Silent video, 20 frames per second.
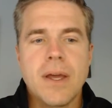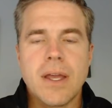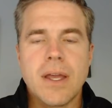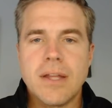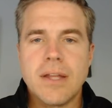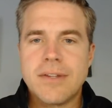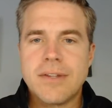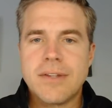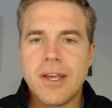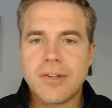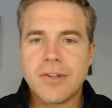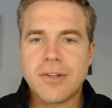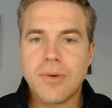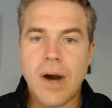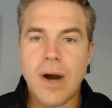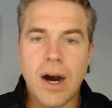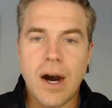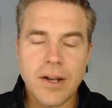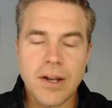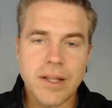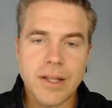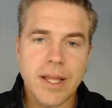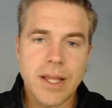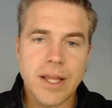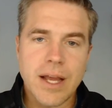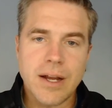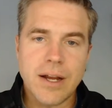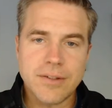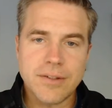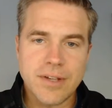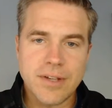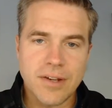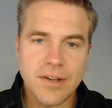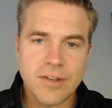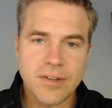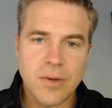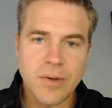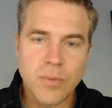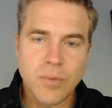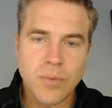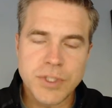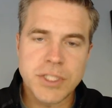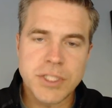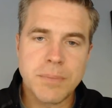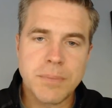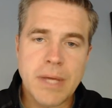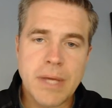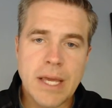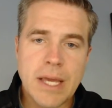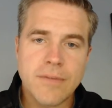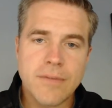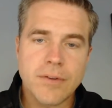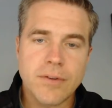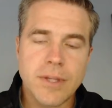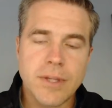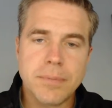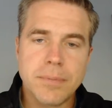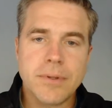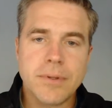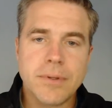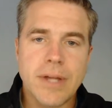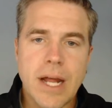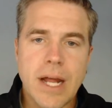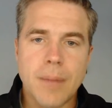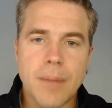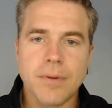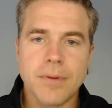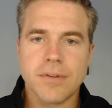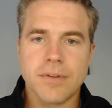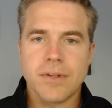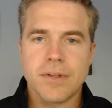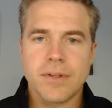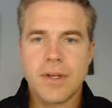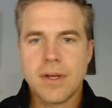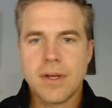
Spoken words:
It takes you out of the context in which the behavior typically happens.